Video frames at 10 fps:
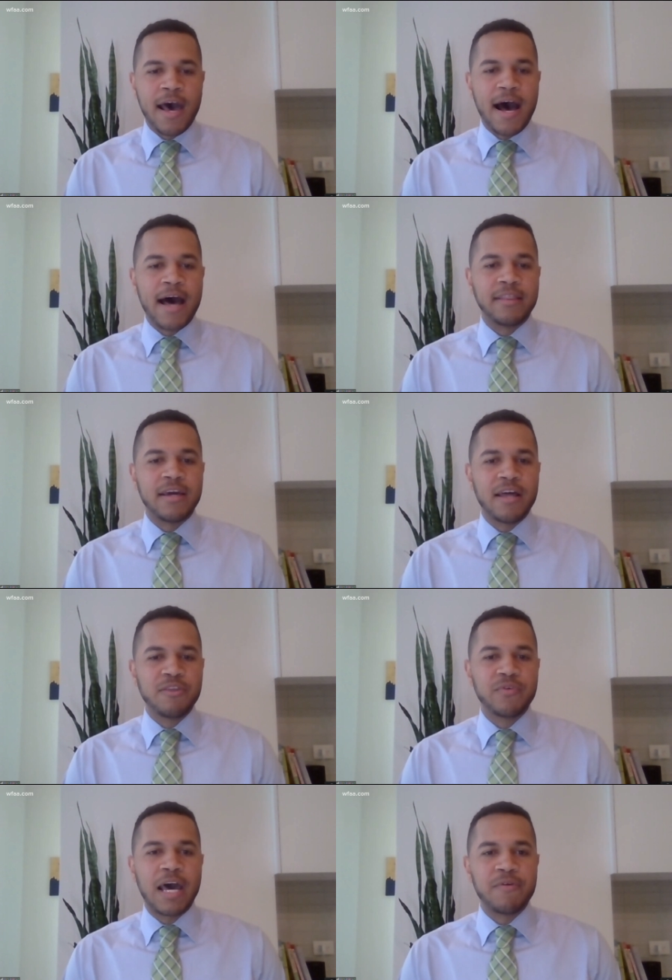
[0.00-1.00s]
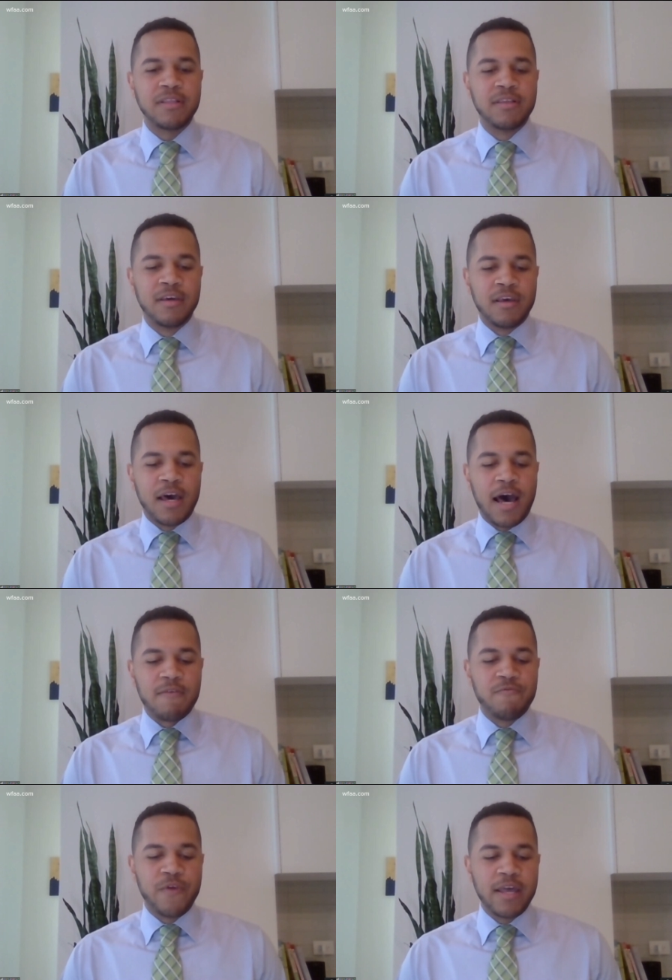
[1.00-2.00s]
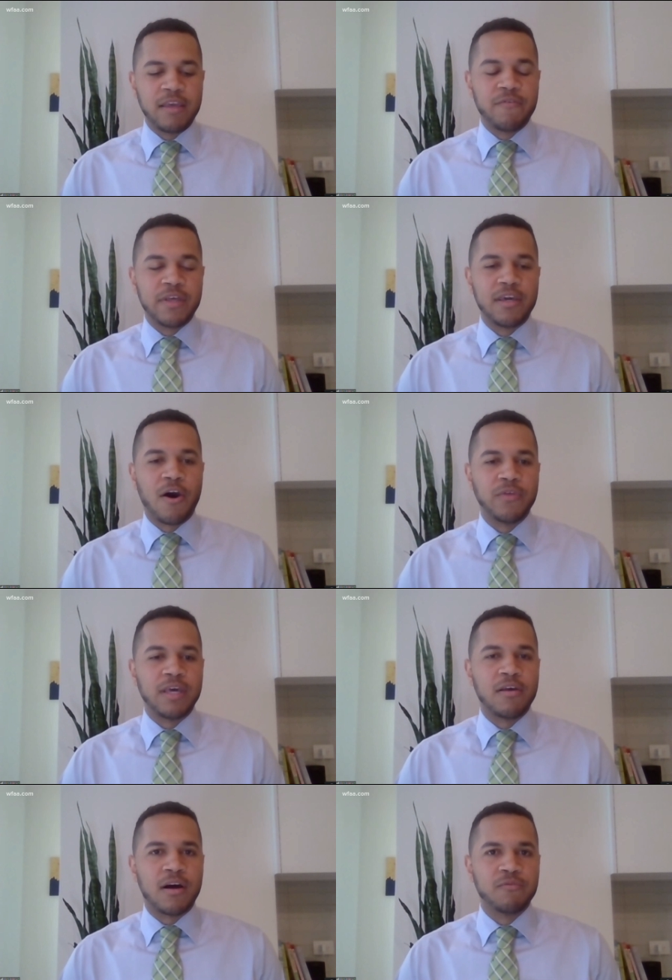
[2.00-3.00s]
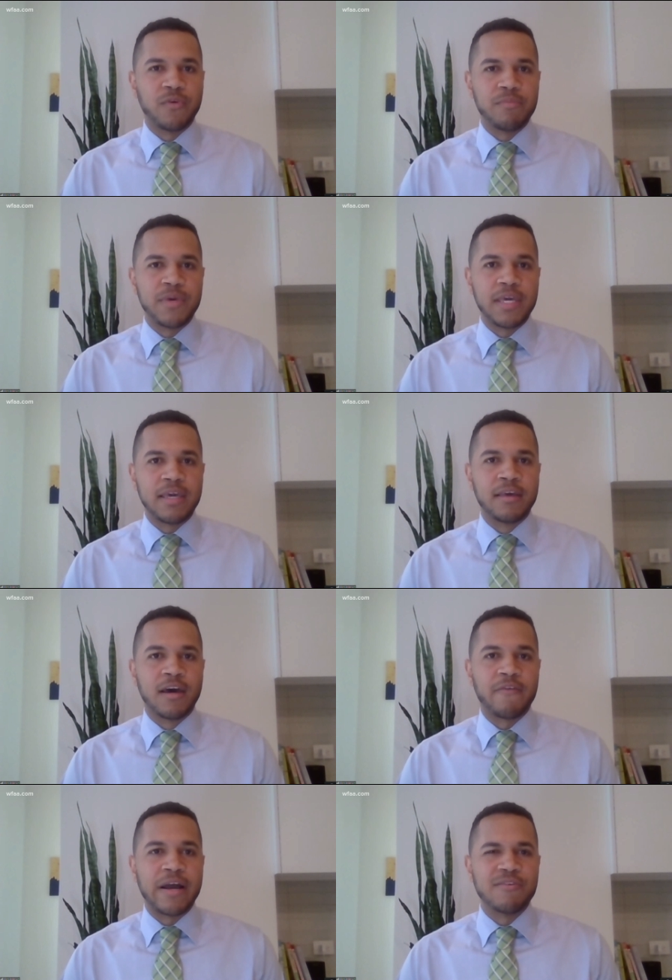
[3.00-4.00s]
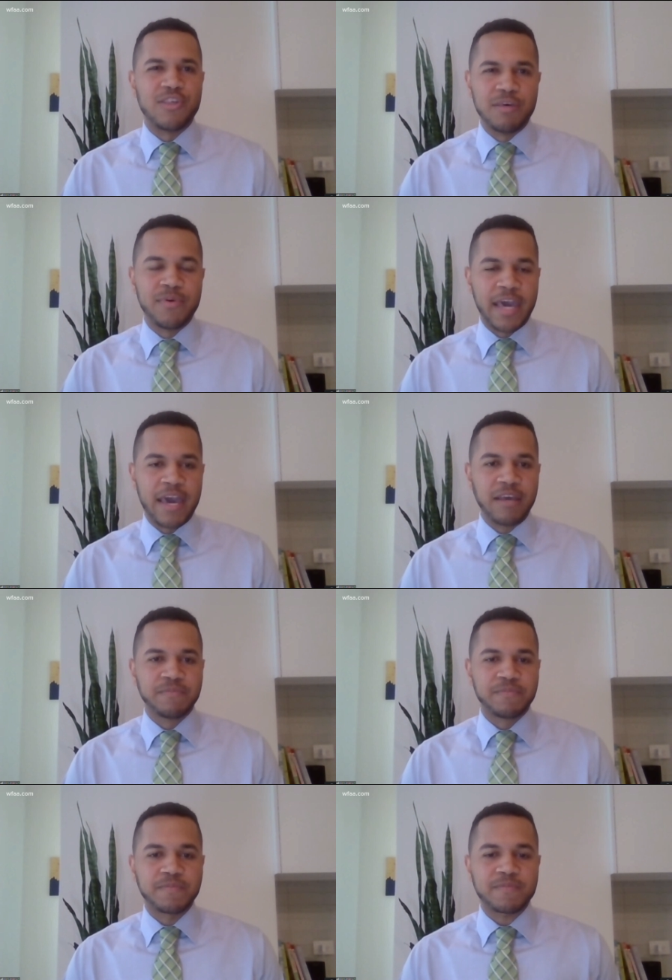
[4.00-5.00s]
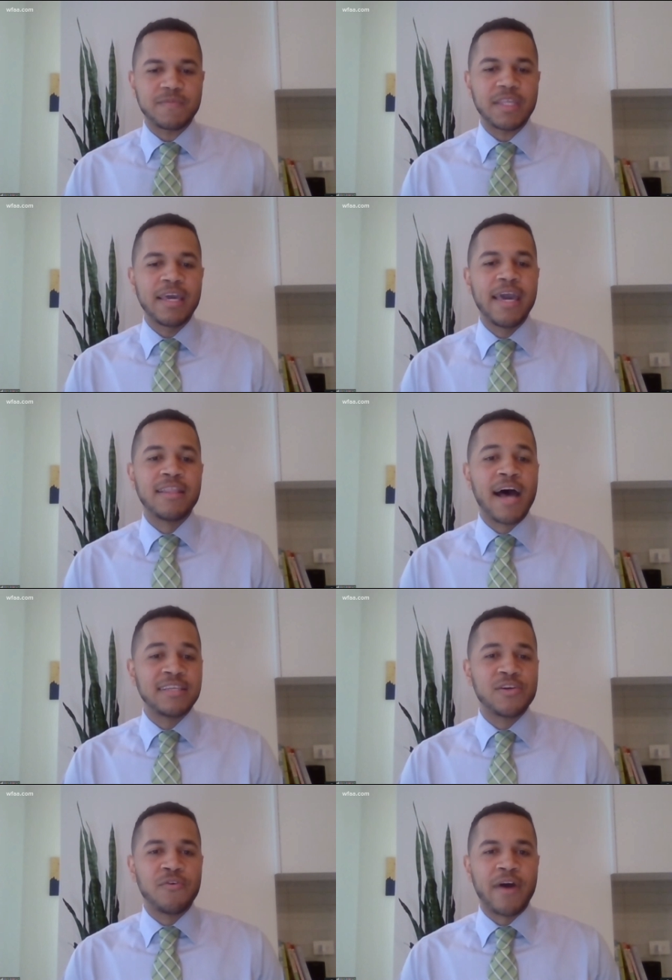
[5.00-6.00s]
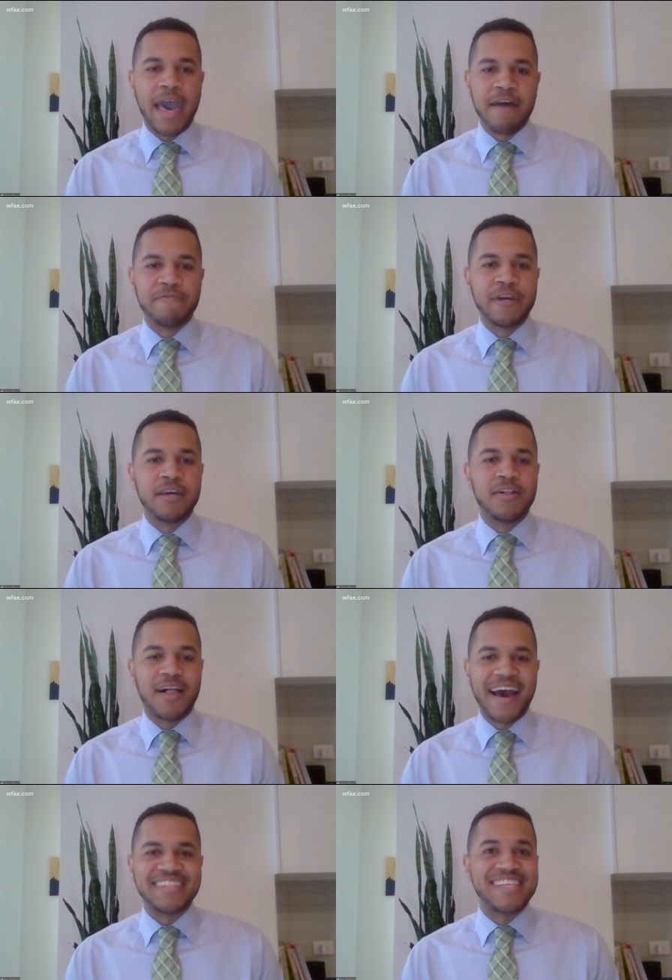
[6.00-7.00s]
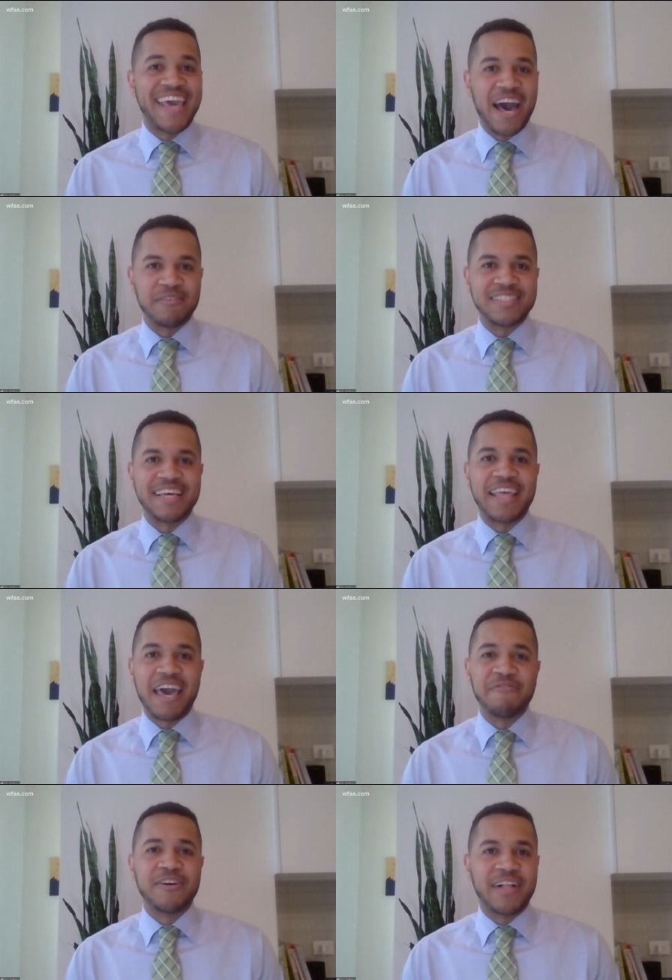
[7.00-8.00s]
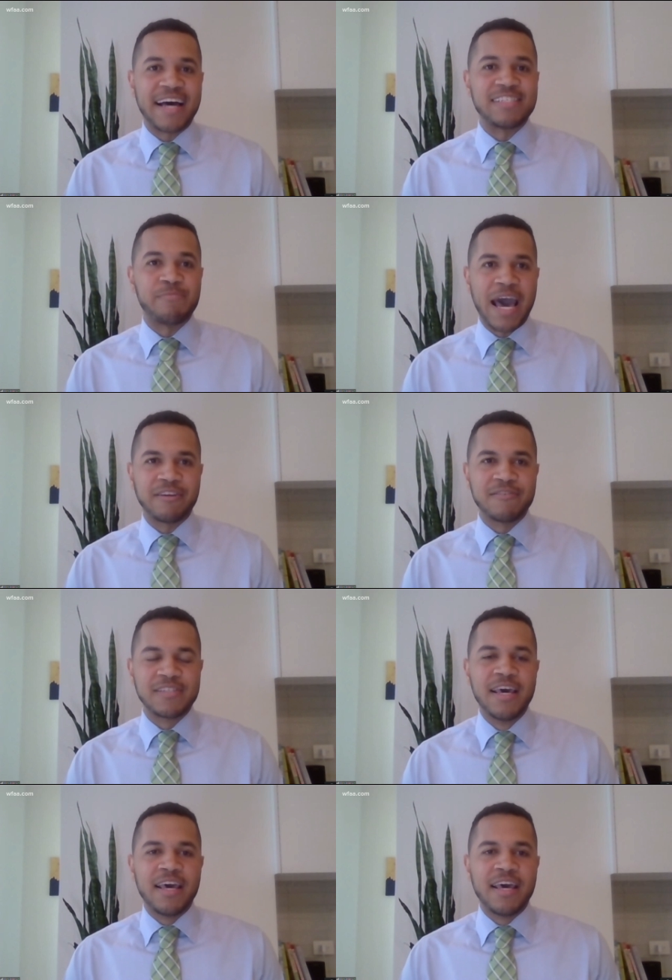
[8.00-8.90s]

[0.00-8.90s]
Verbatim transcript: Uh, the other one I would I really, really hone in on would be around G P A. In high school, every class counts and every class matters.